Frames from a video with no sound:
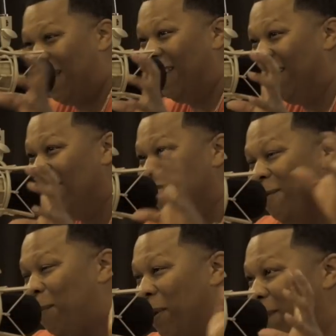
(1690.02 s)
that
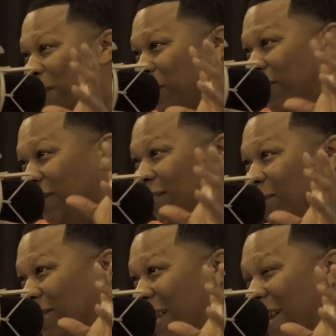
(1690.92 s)
people just
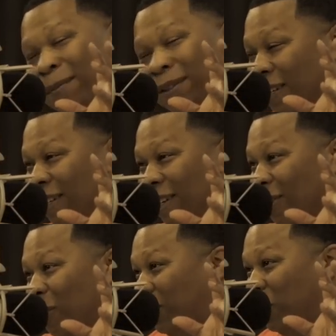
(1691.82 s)
was like, I'm going to tell
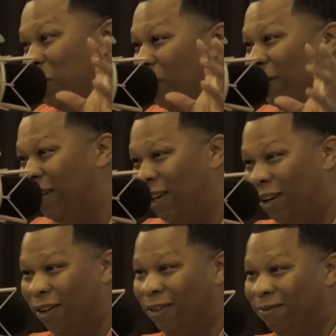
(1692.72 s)
y'all what you want to
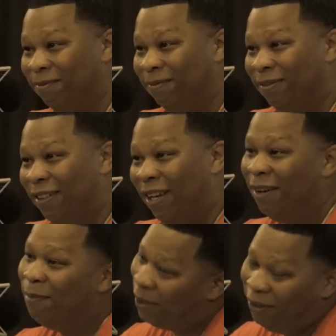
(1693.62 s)
hear.
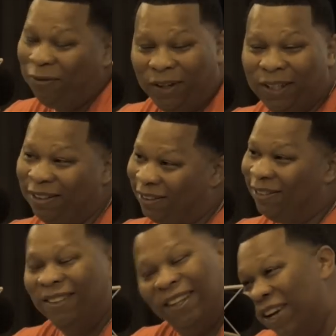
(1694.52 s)
And
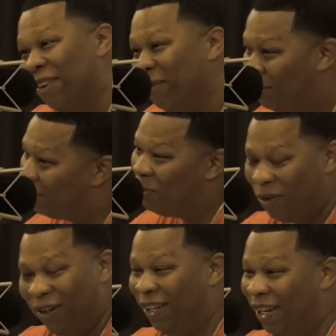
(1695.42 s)
motherfuckers love what you
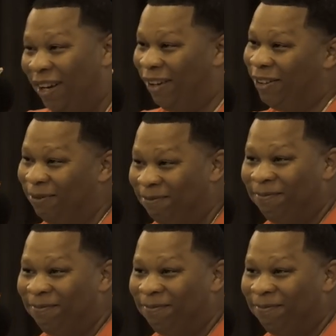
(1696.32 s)
want to hear.